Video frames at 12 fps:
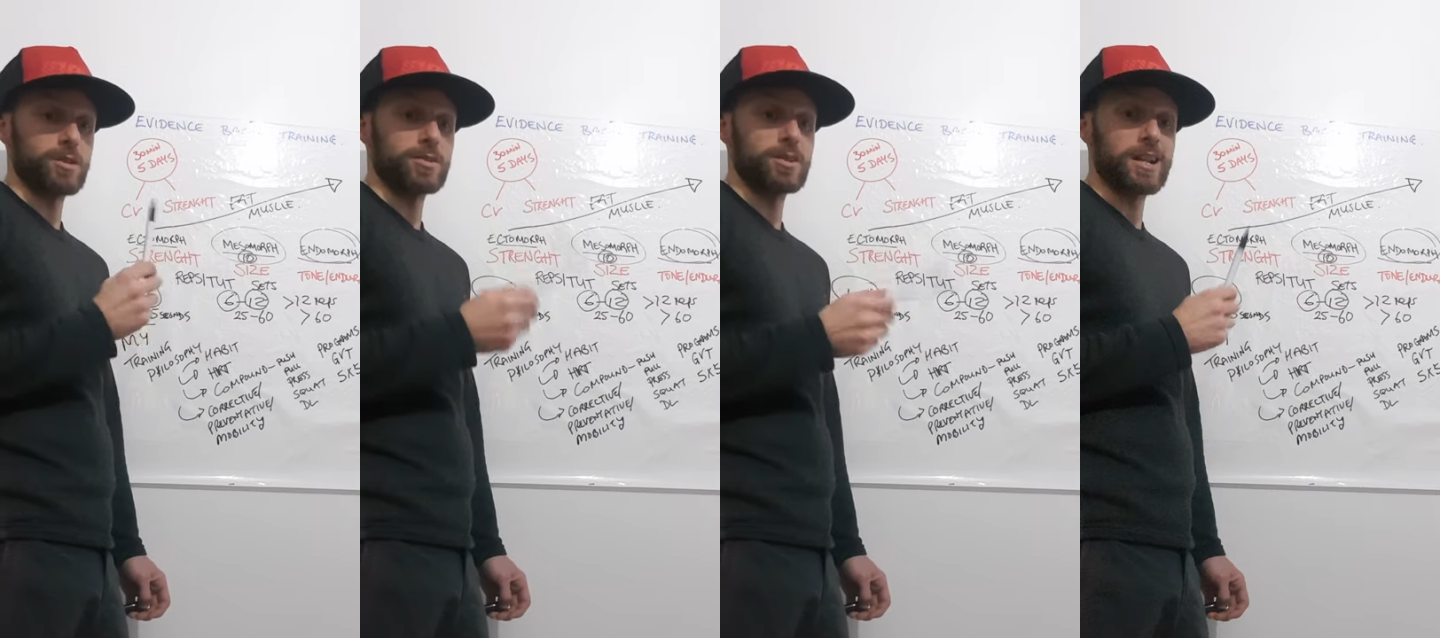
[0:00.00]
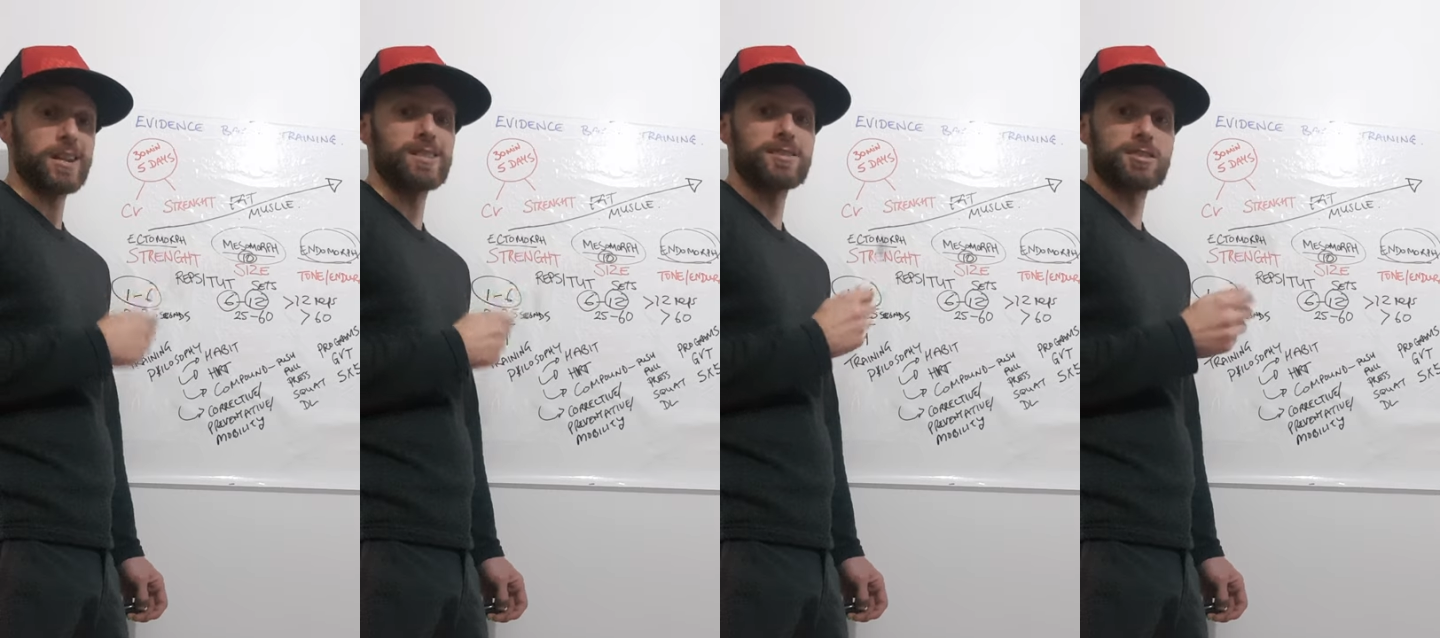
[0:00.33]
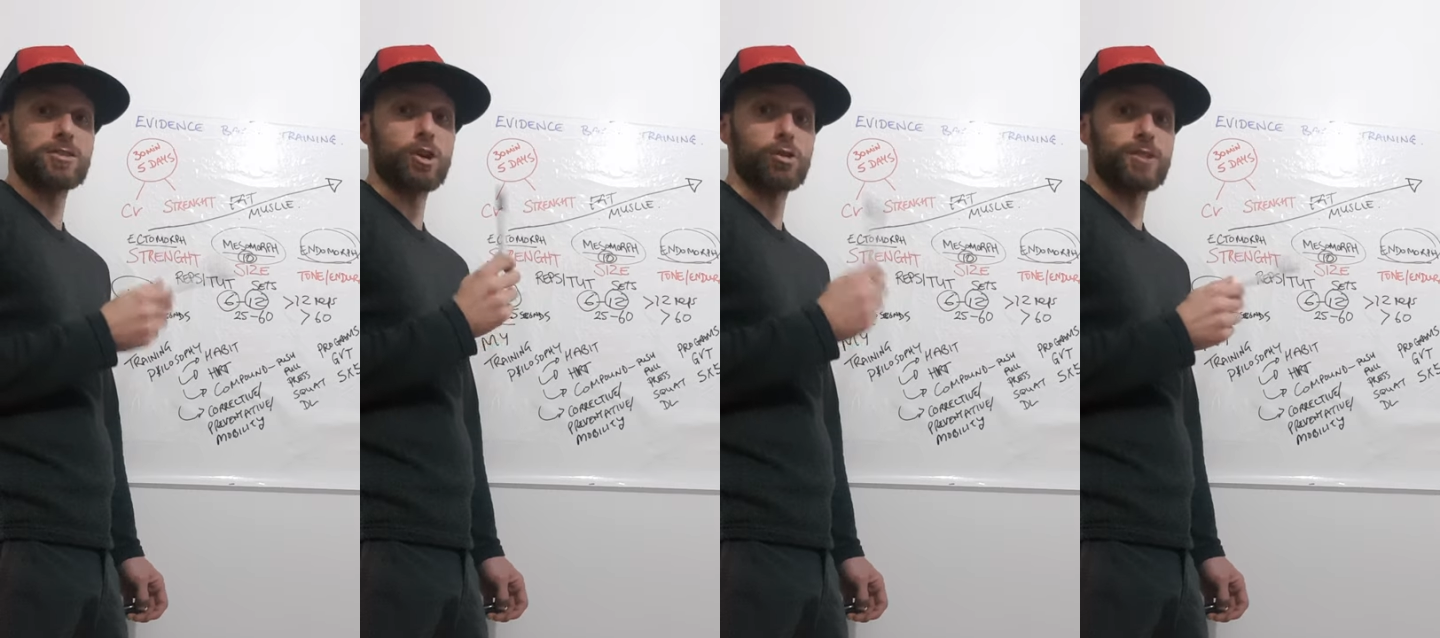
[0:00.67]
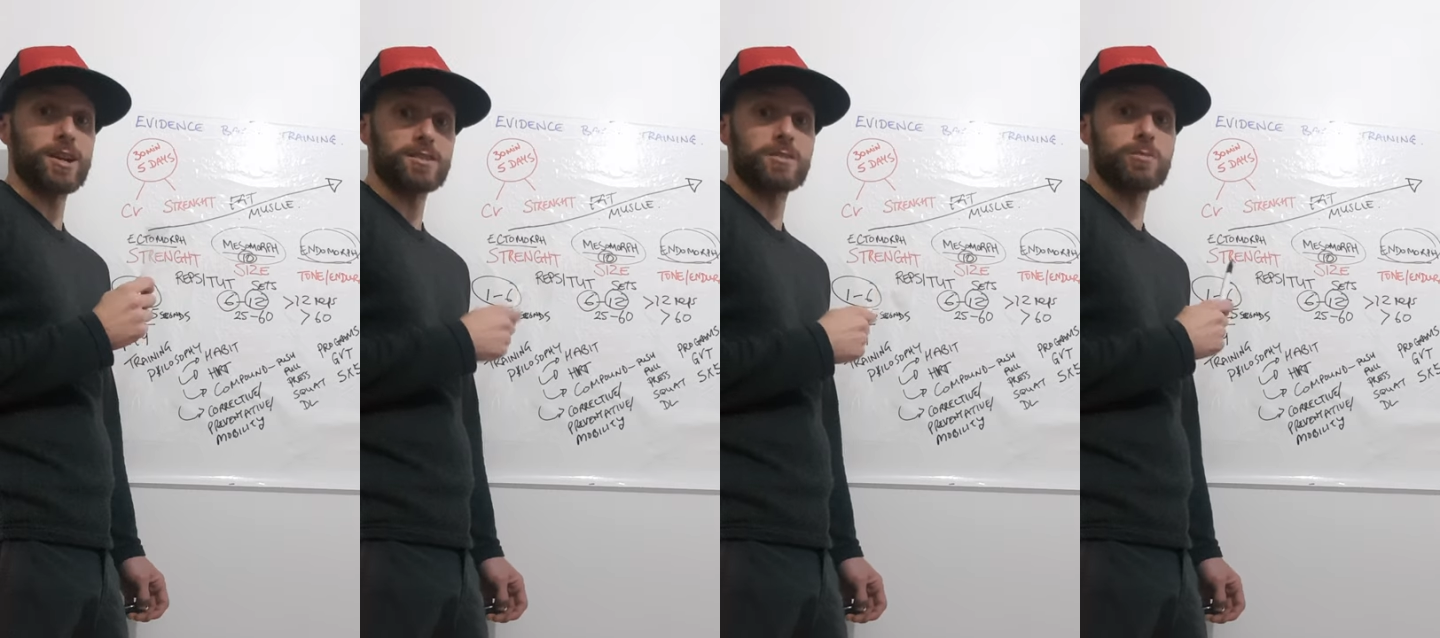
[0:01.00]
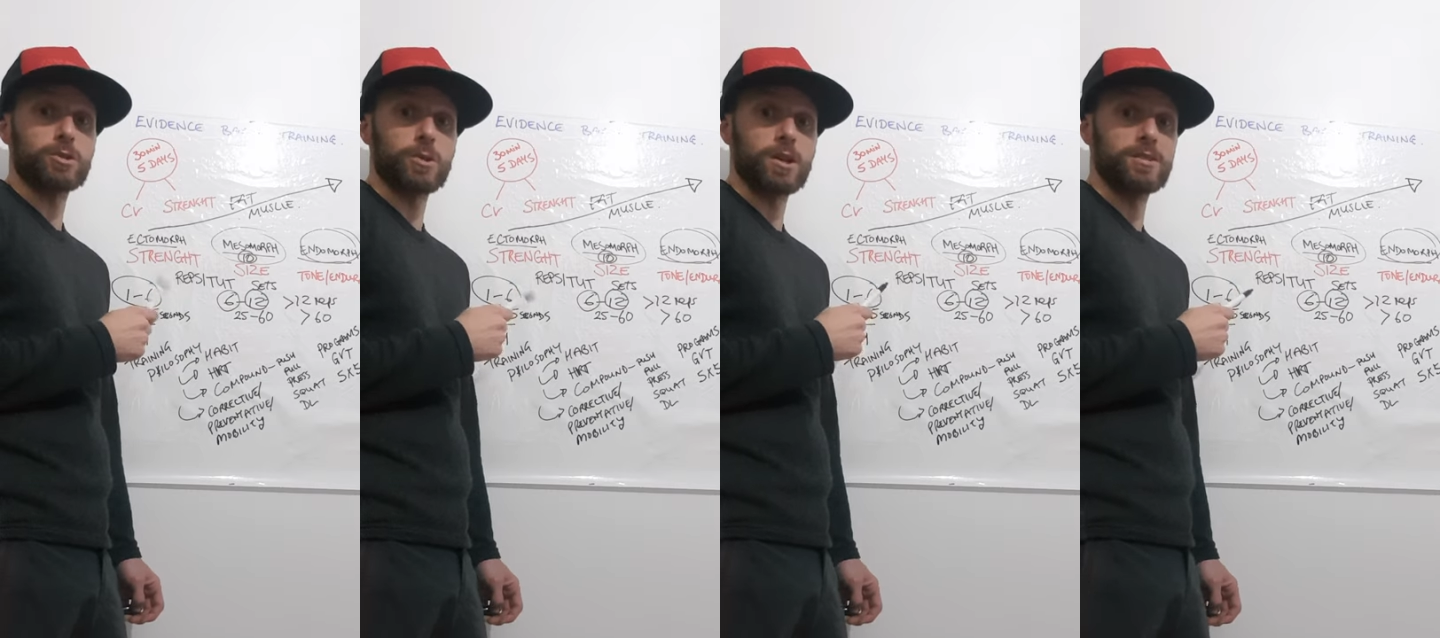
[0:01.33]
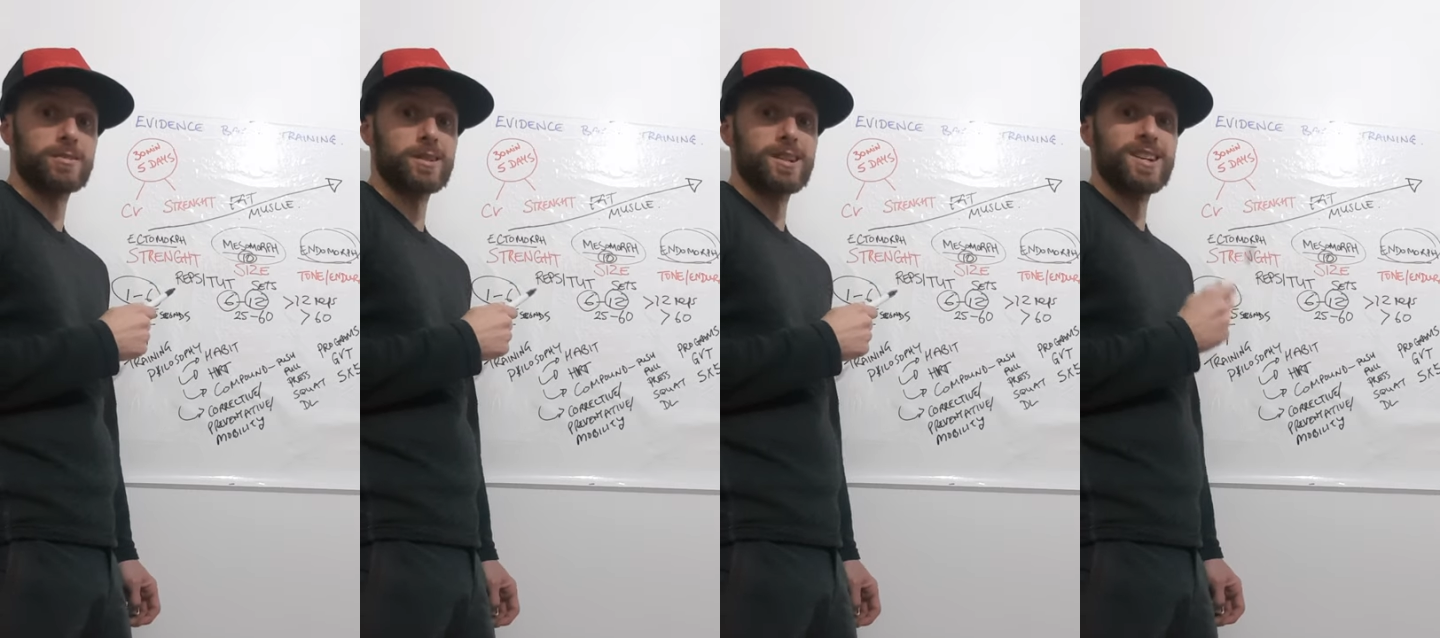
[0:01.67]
little to no rest in between